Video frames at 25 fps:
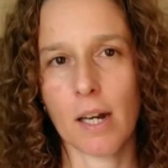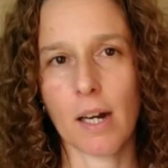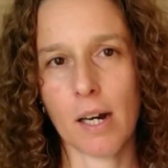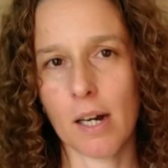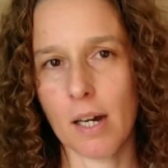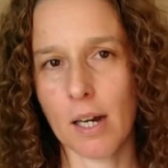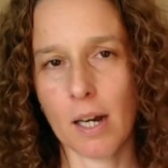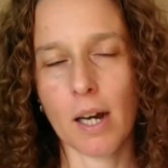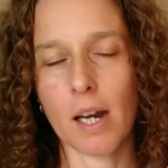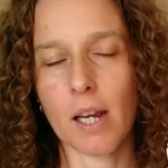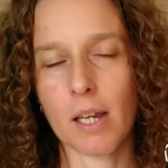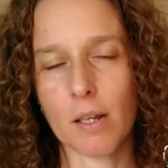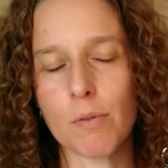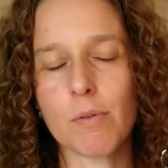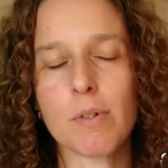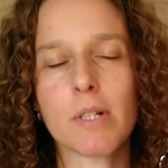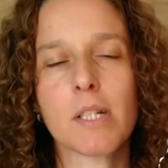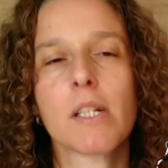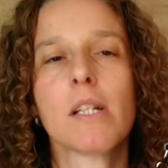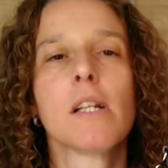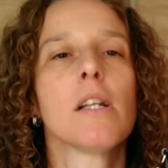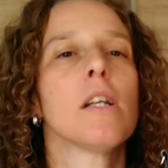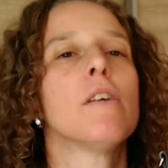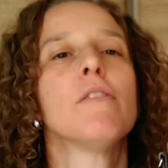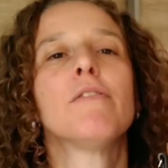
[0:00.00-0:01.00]
I
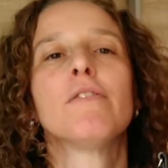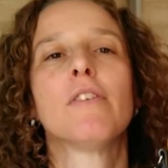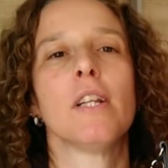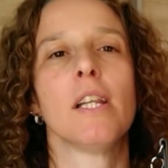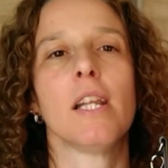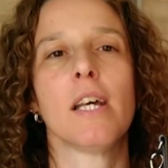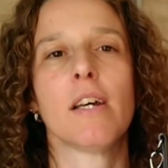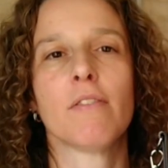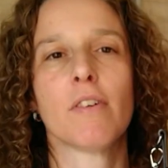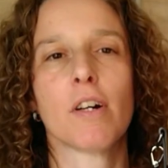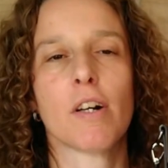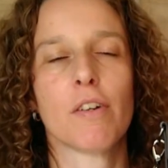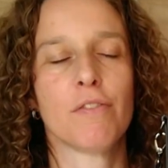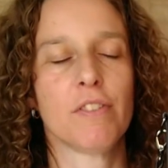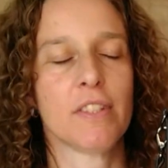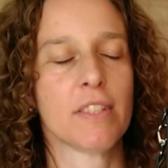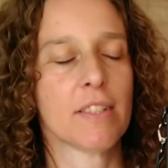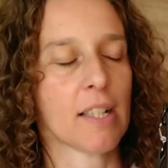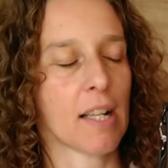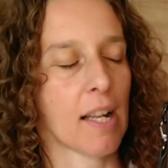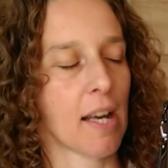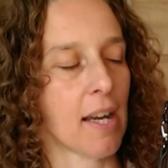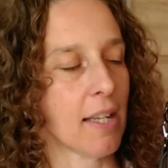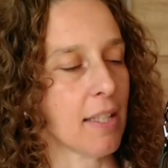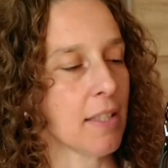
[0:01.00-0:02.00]
really love the leather of
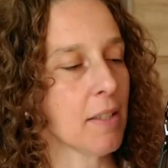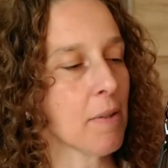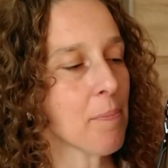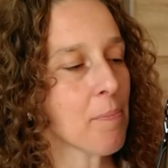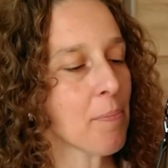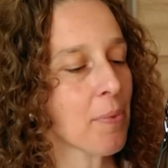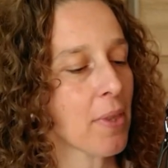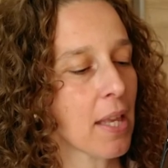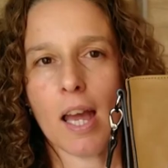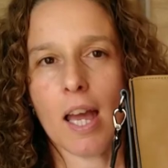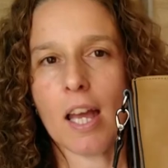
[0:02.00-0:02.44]
this line.